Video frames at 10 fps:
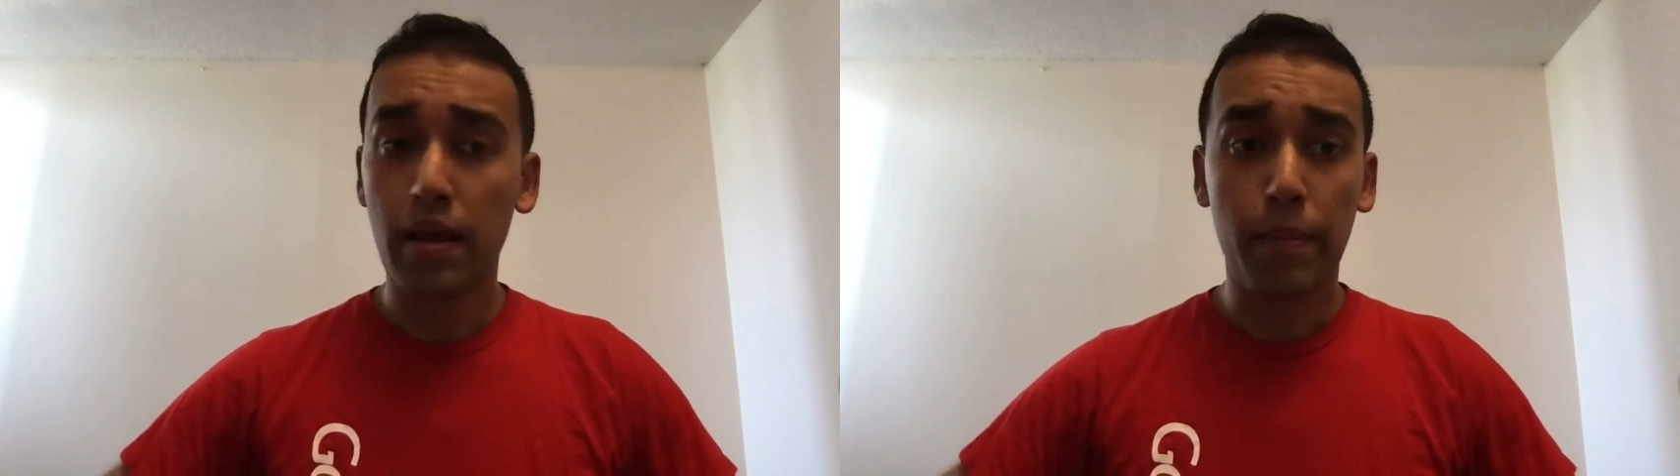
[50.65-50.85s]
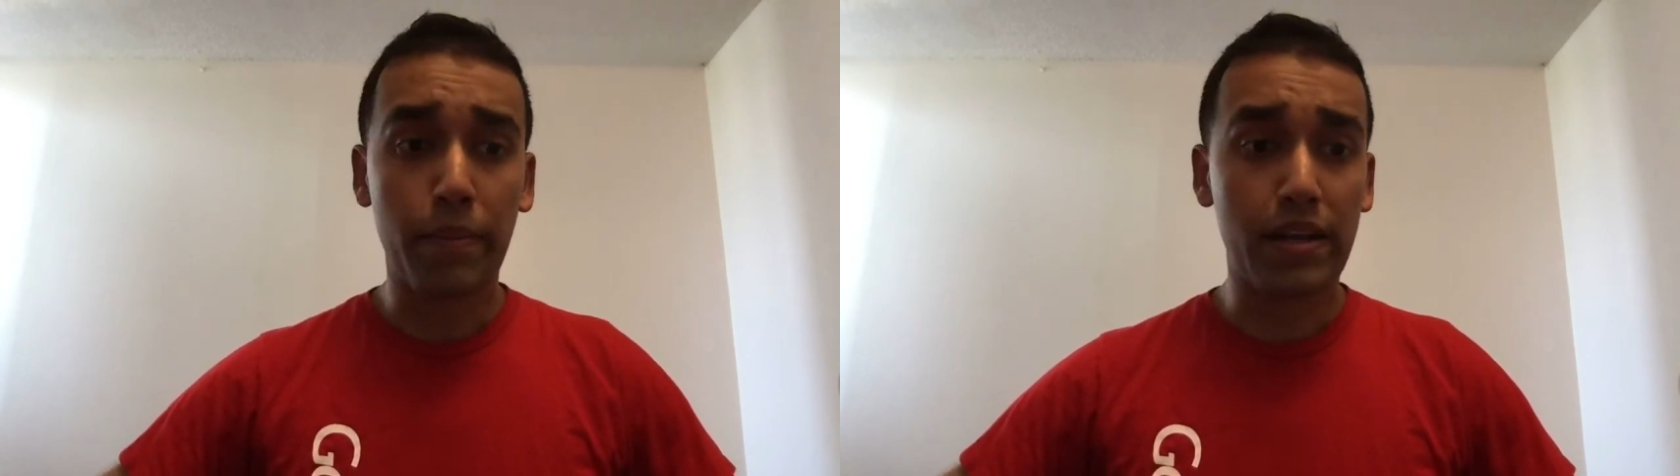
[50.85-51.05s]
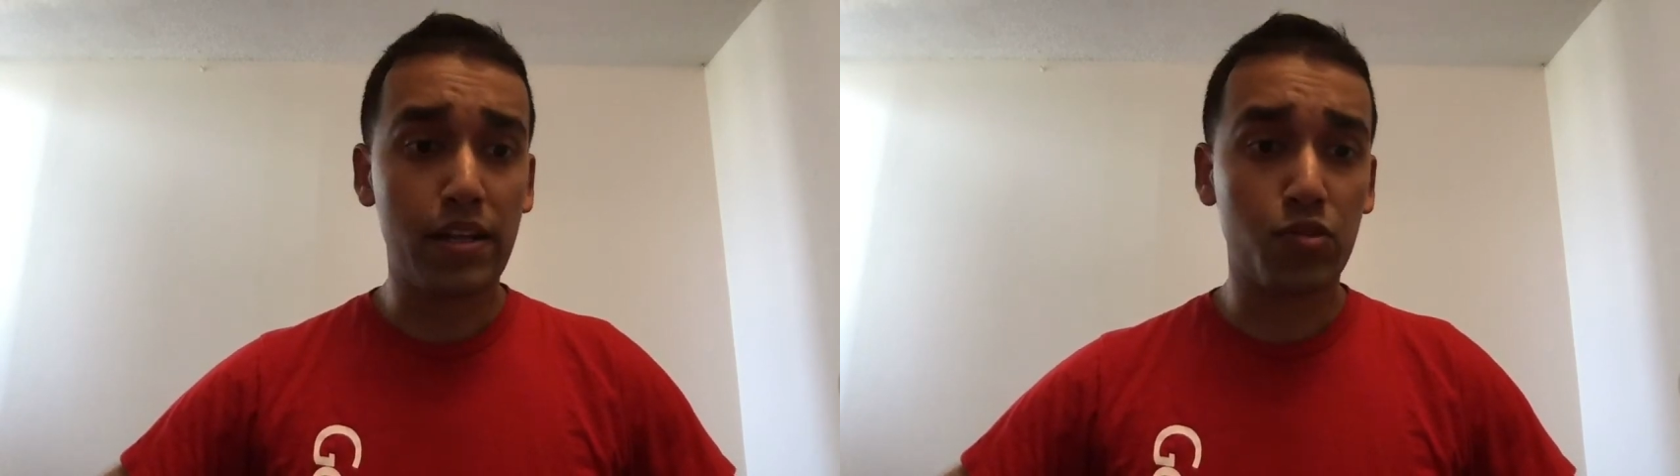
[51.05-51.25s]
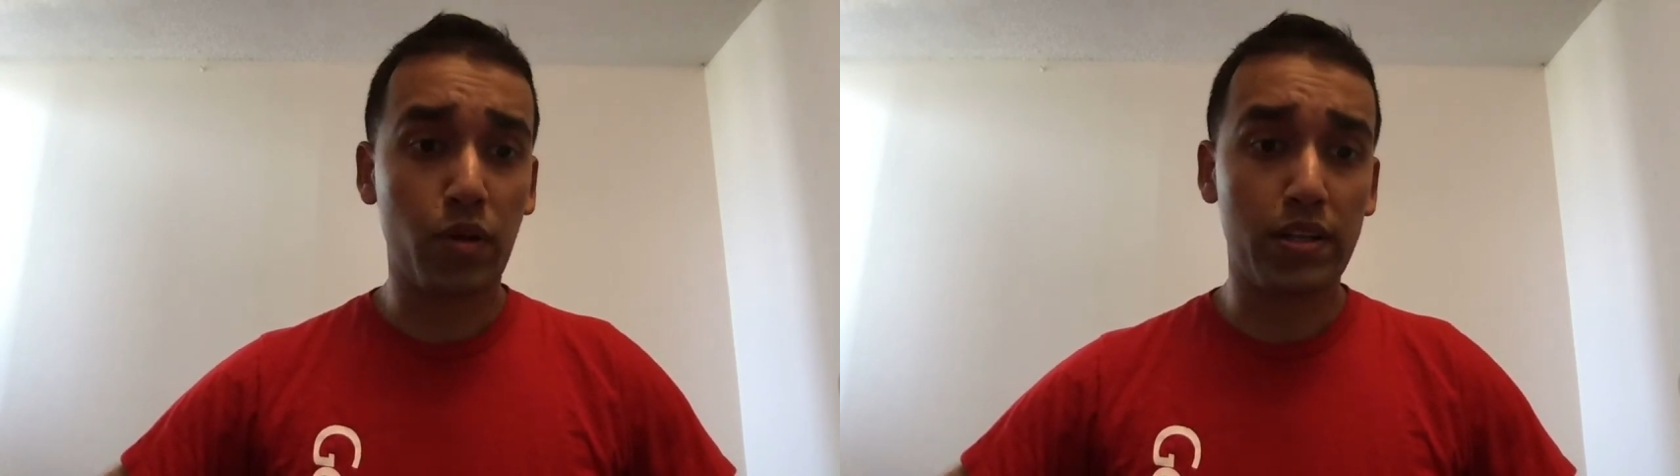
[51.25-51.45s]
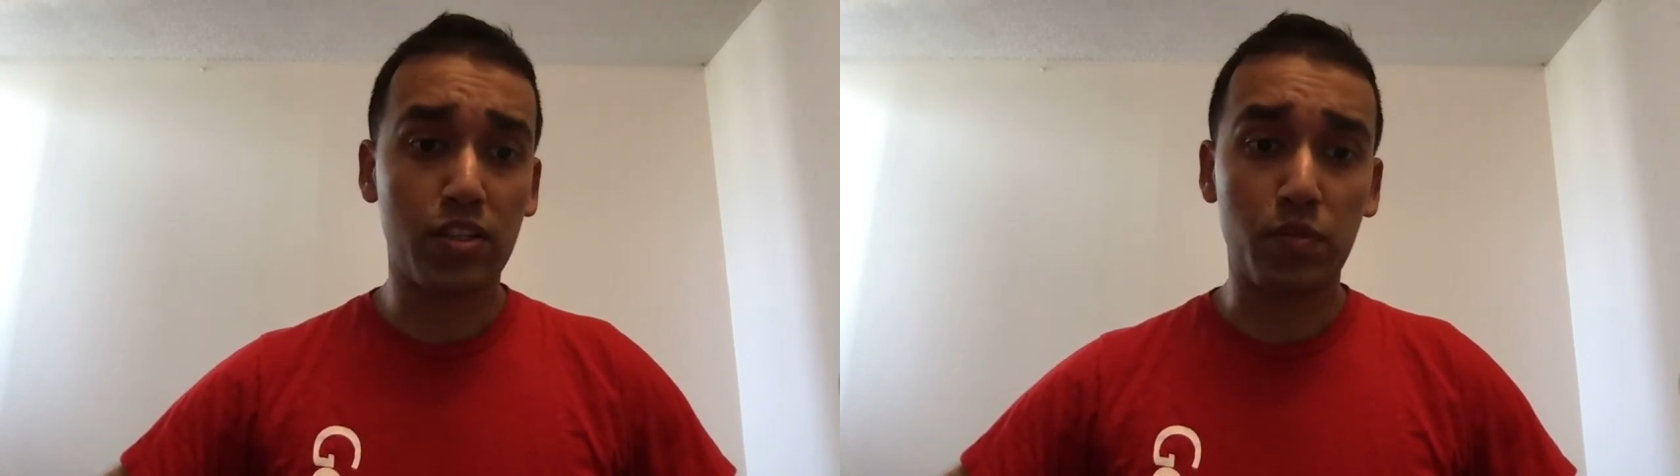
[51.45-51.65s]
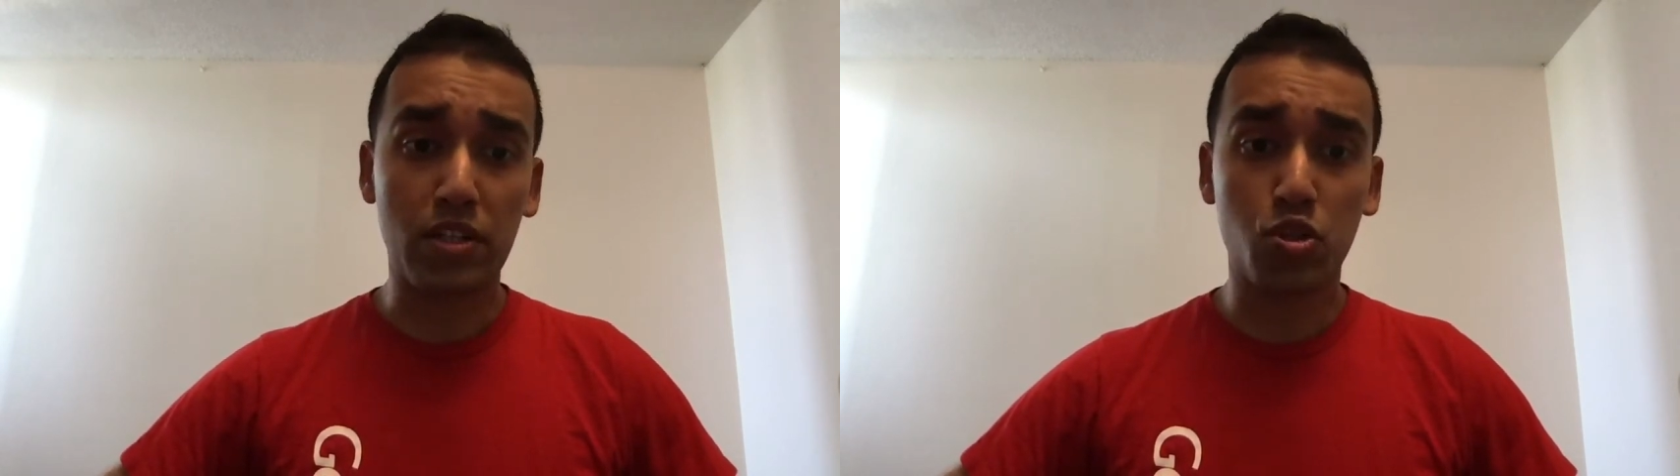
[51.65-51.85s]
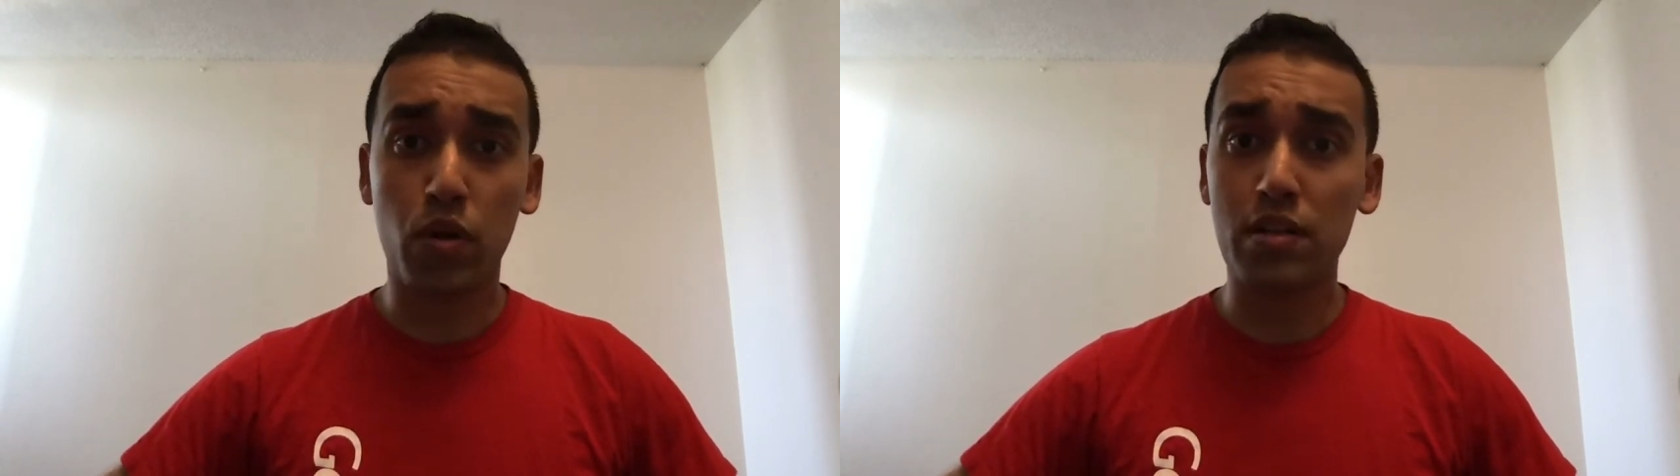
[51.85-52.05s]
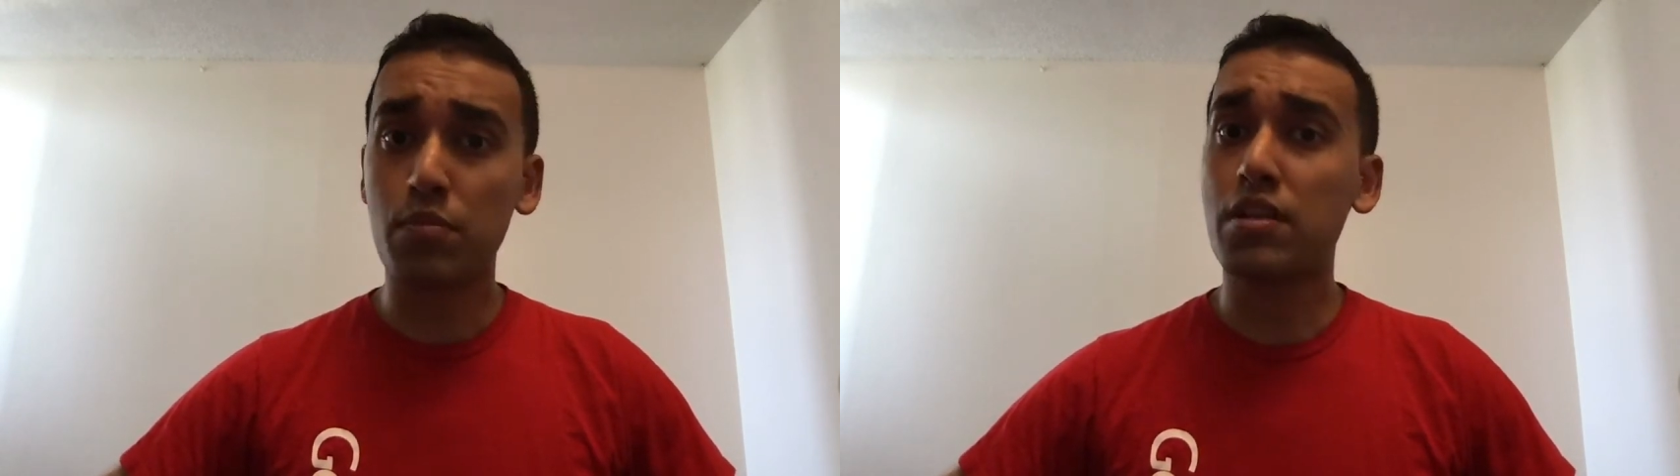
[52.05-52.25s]
But it is what it is, man. Joel
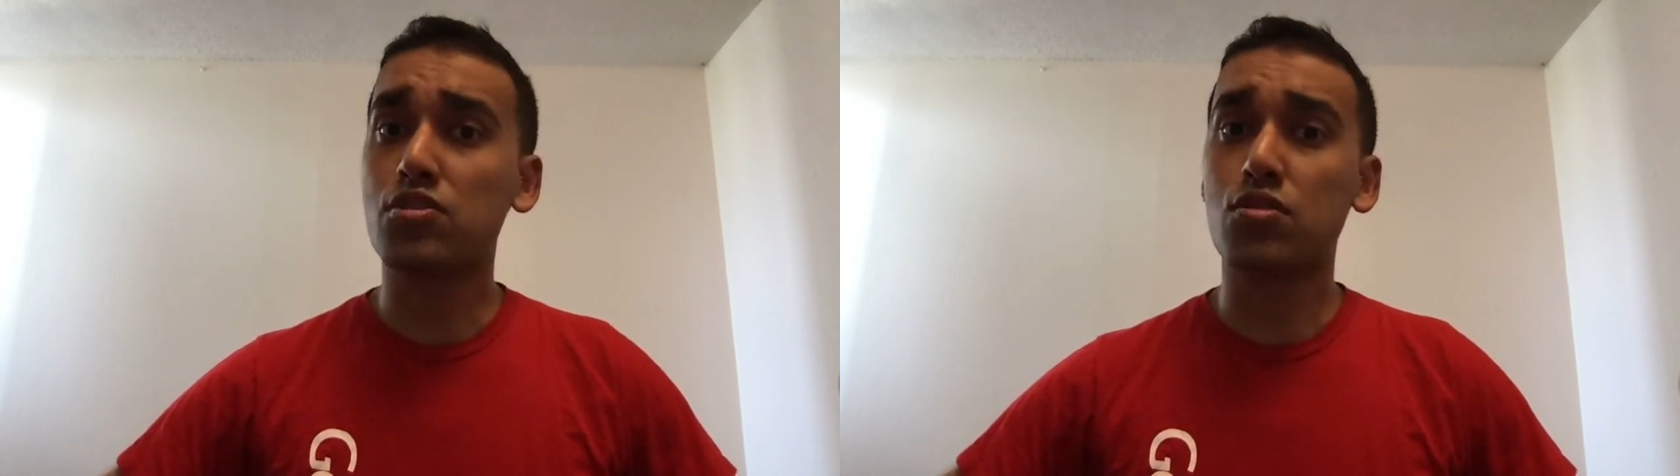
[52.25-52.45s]
Embiid is